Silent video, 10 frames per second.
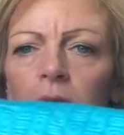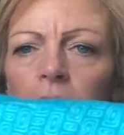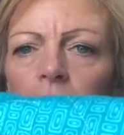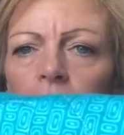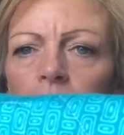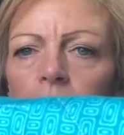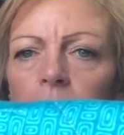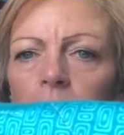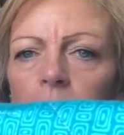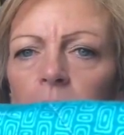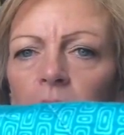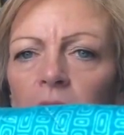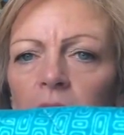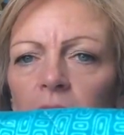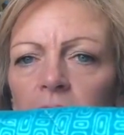Um, thought
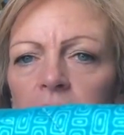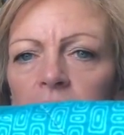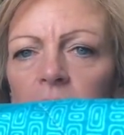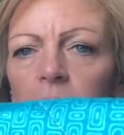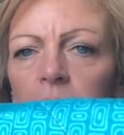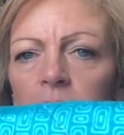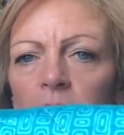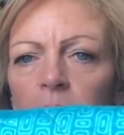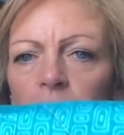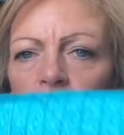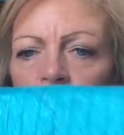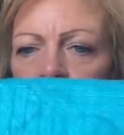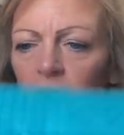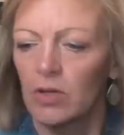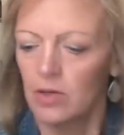it had the same type of
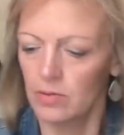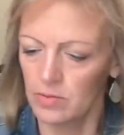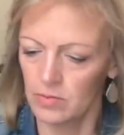uh,